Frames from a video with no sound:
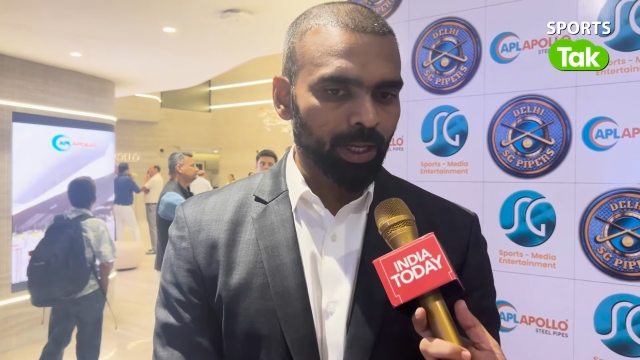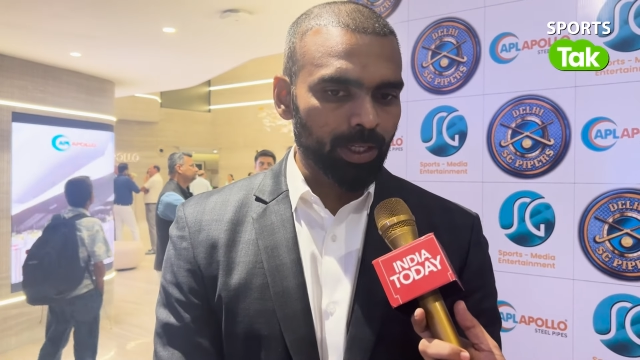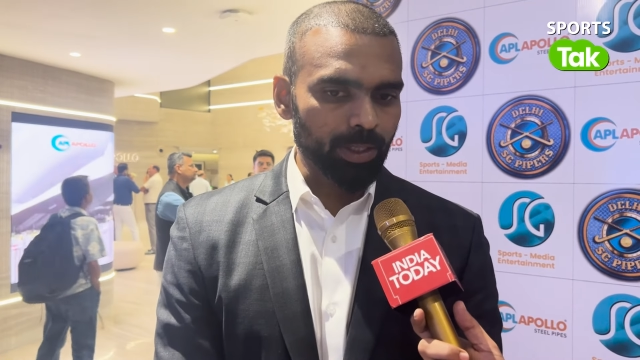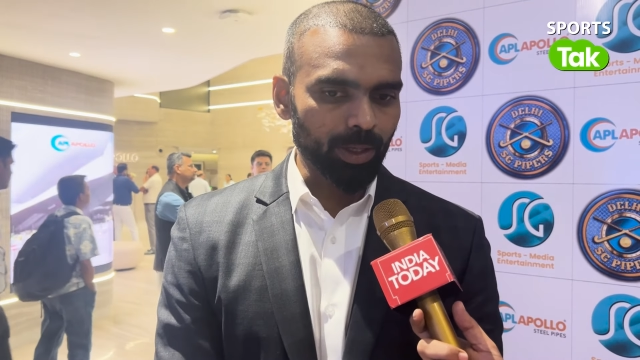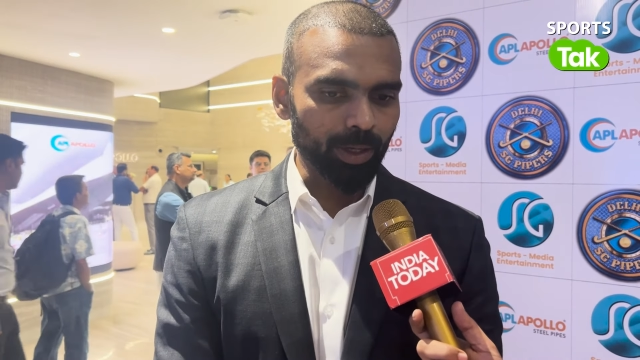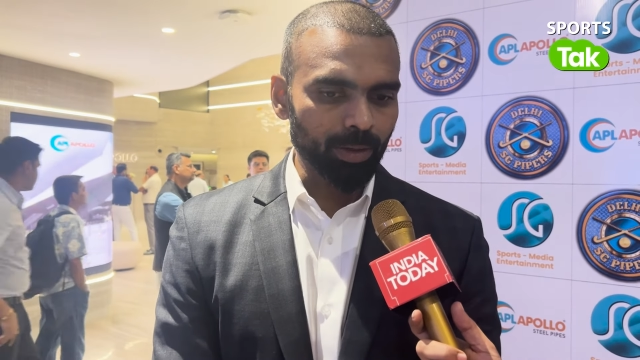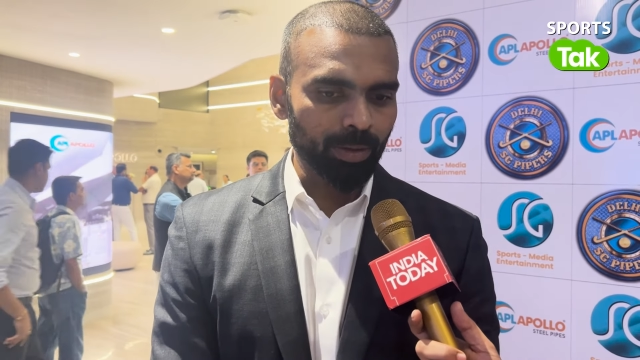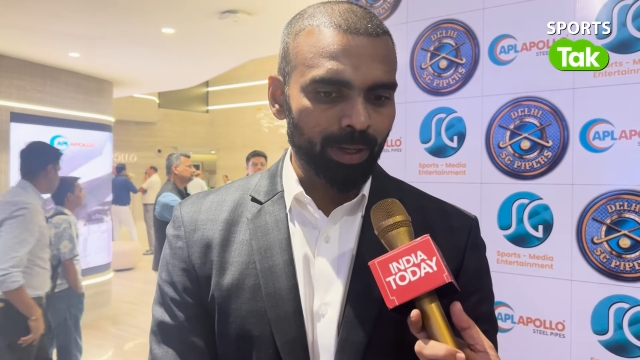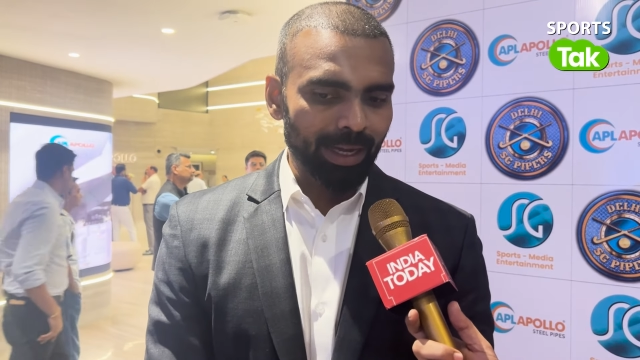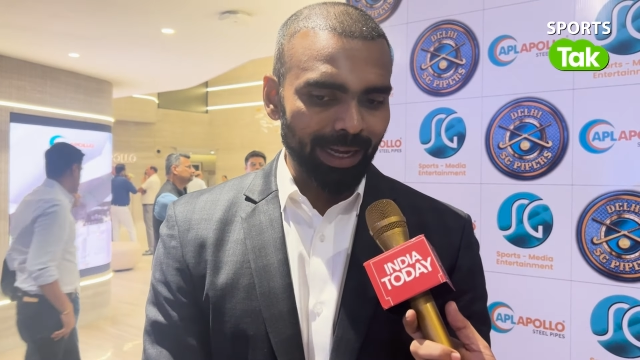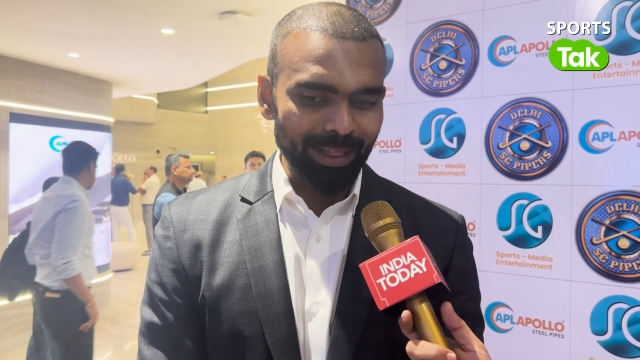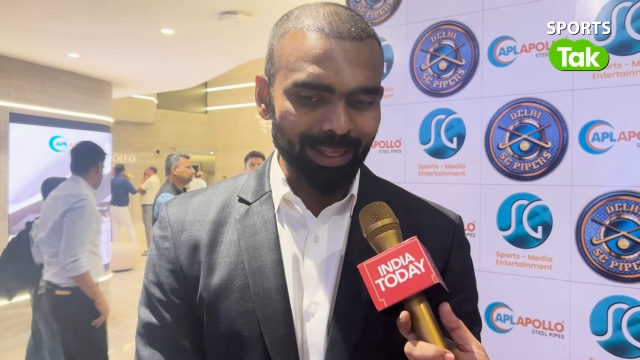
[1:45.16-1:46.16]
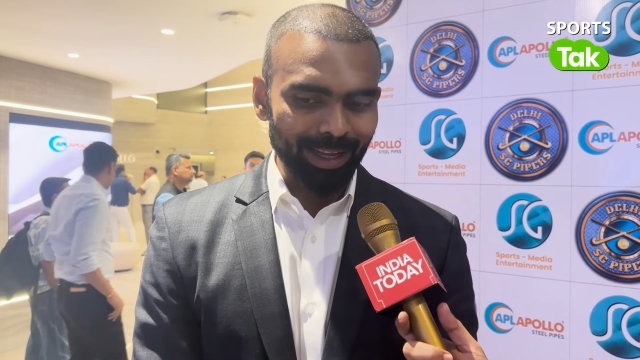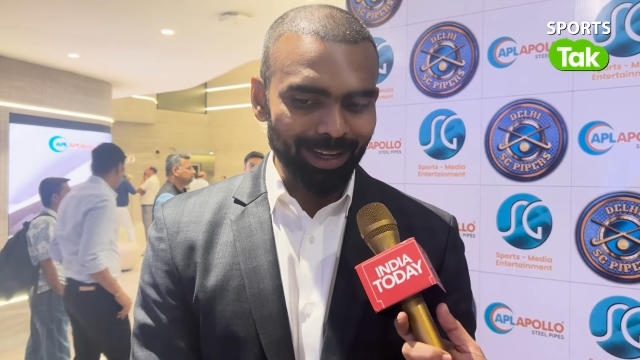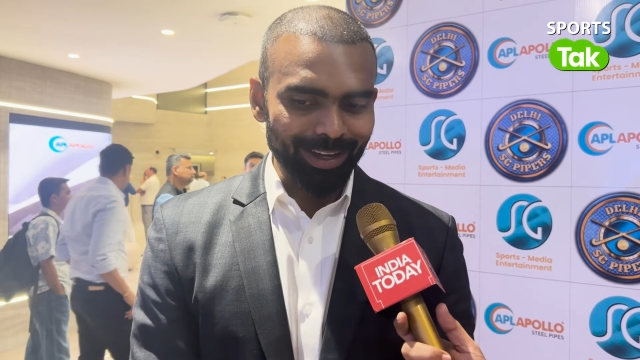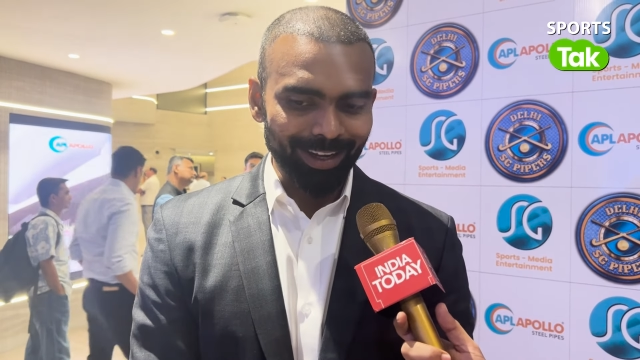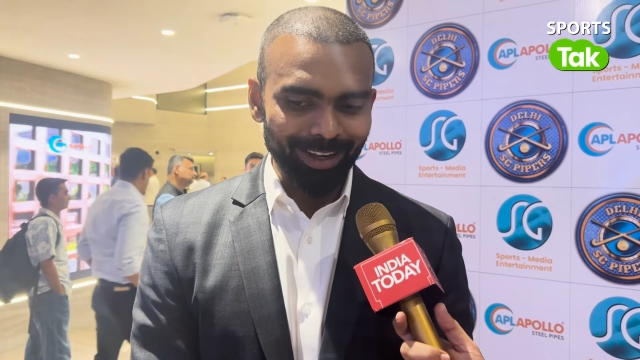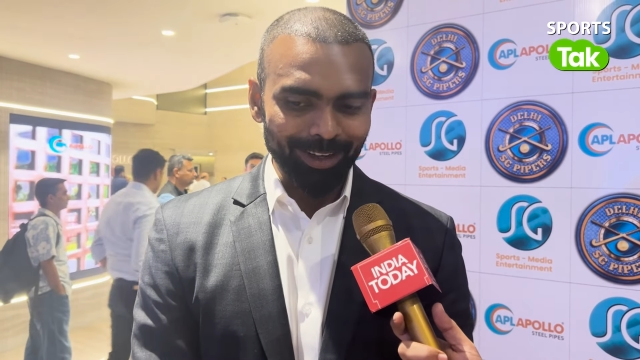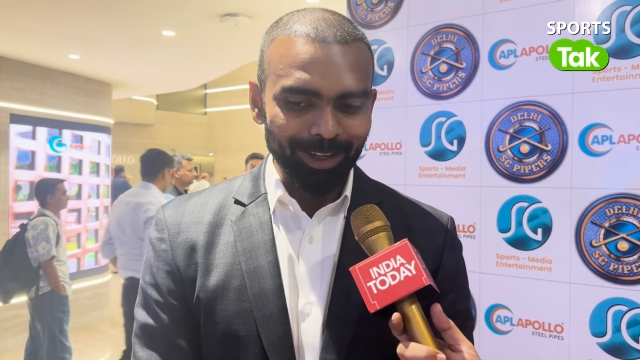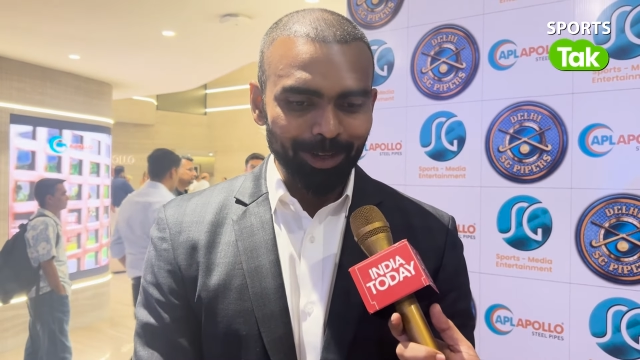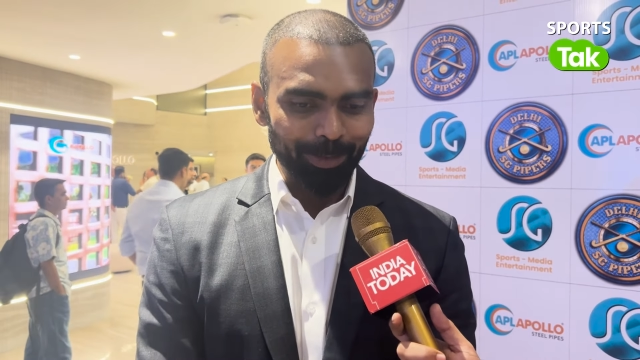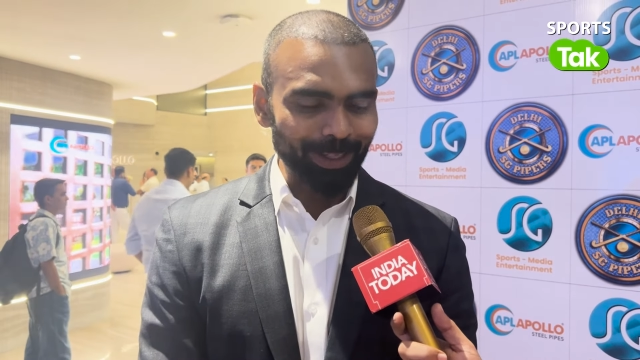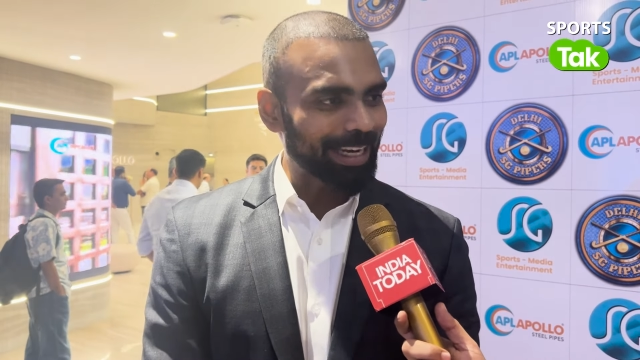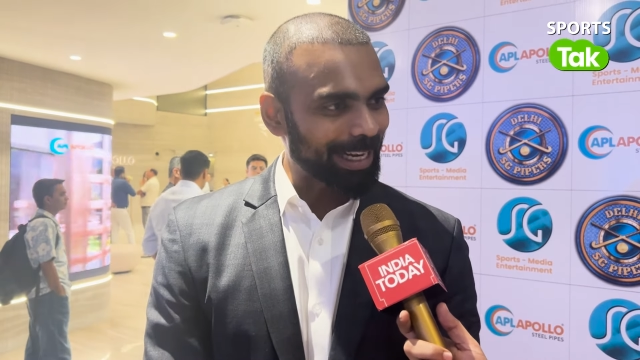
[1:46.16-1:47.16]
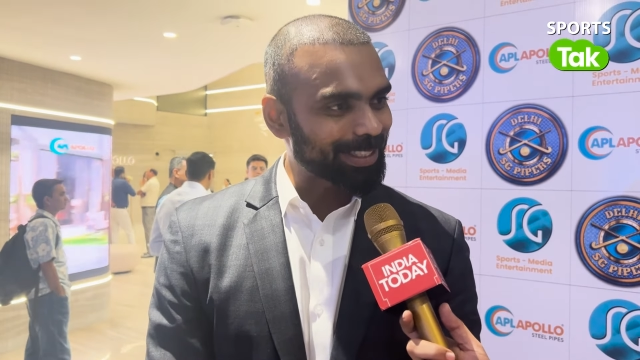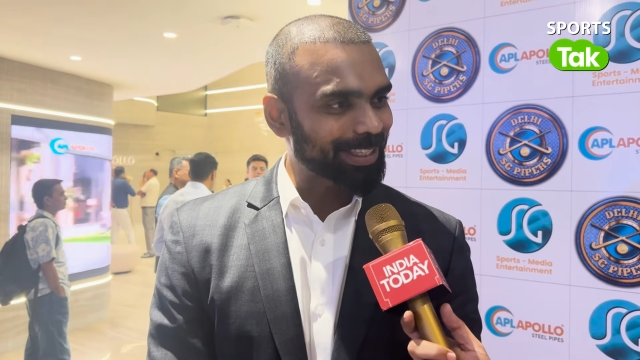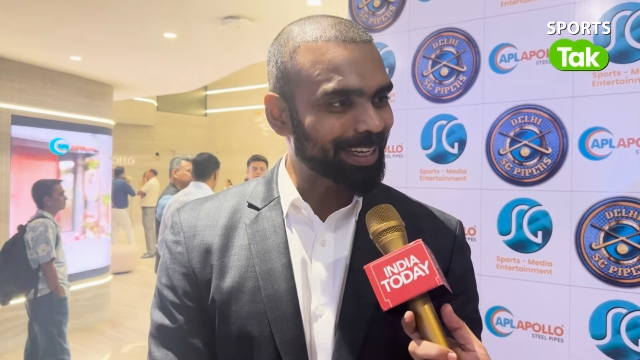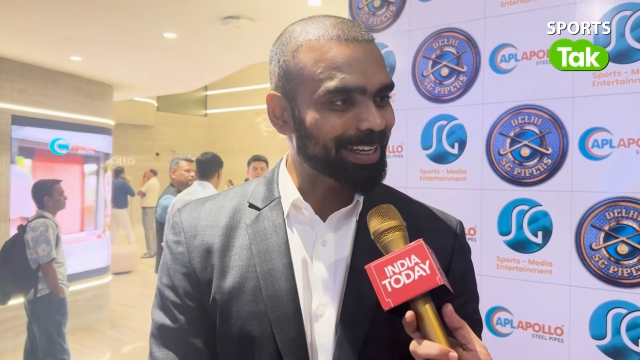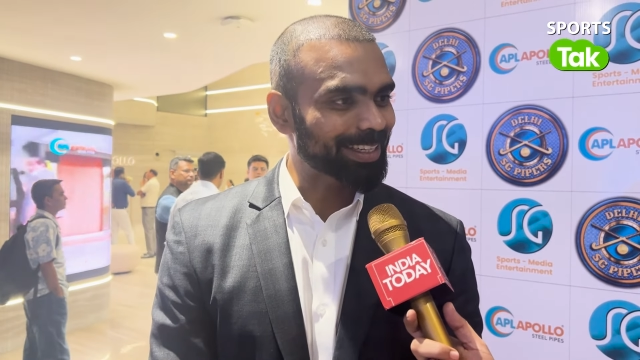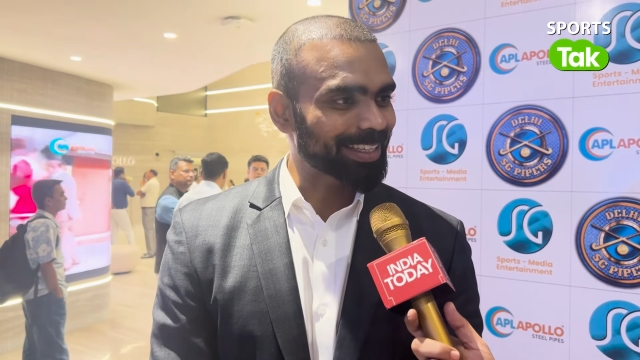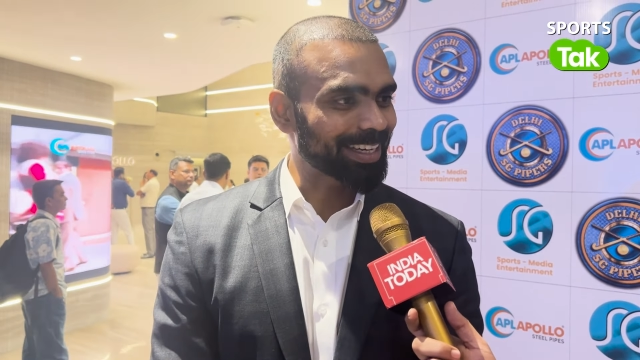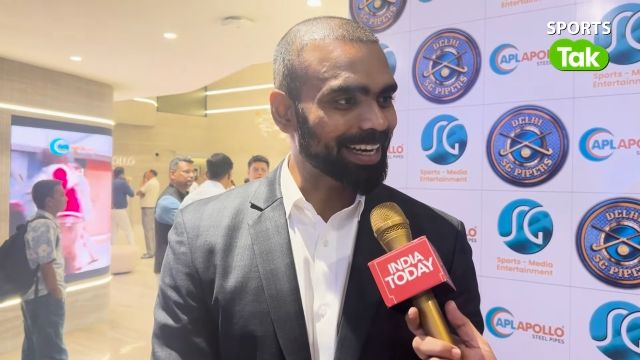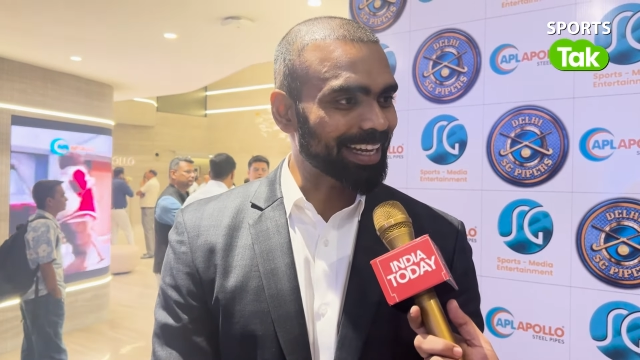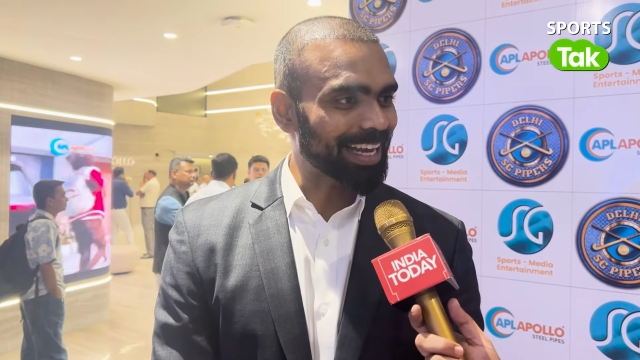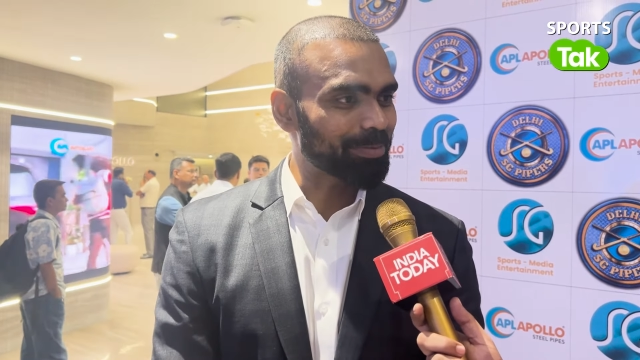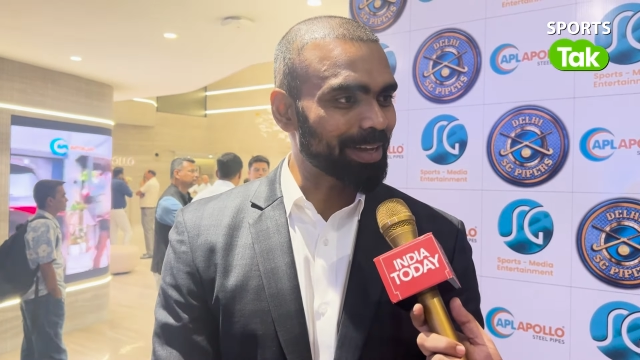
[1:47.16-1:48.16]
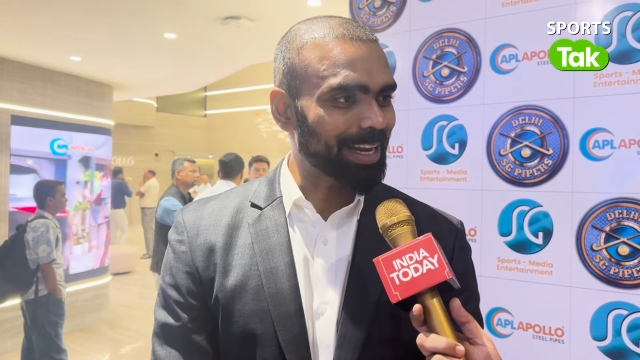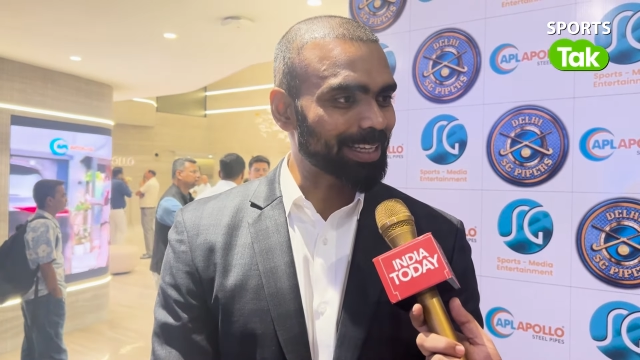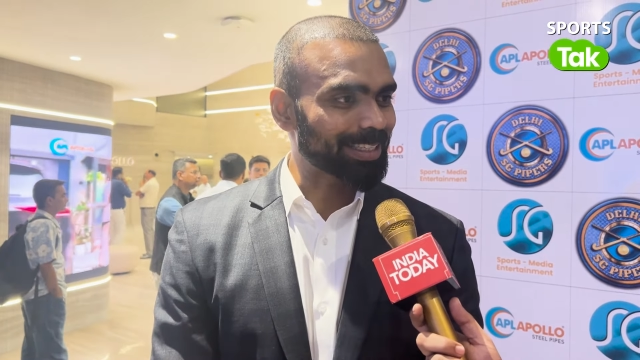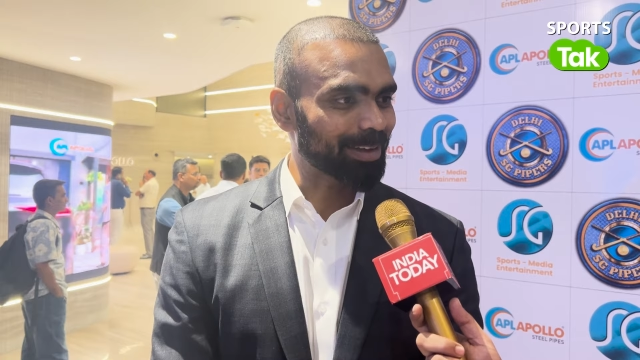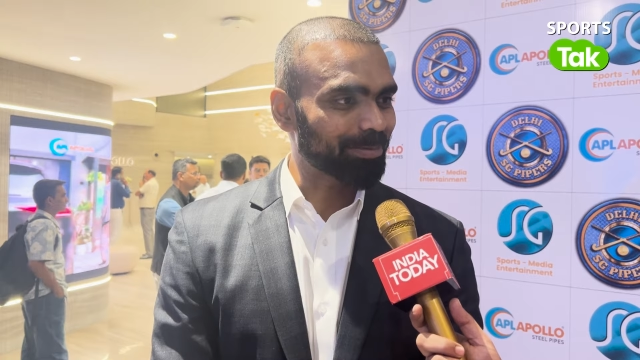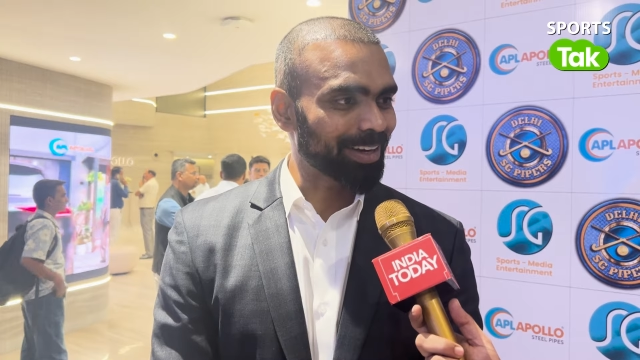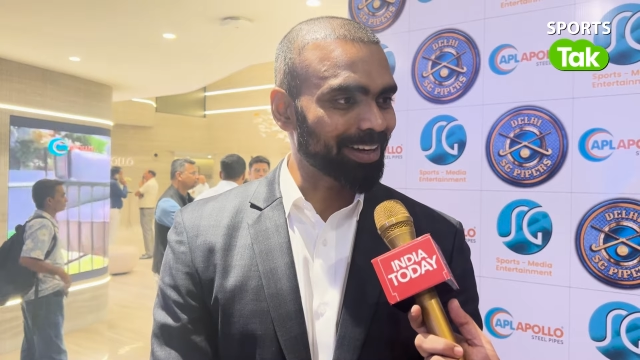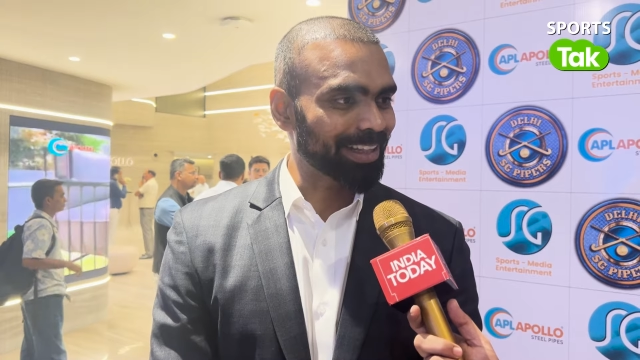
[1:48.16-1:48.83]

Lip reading: So I think for the next generation, I can be an example.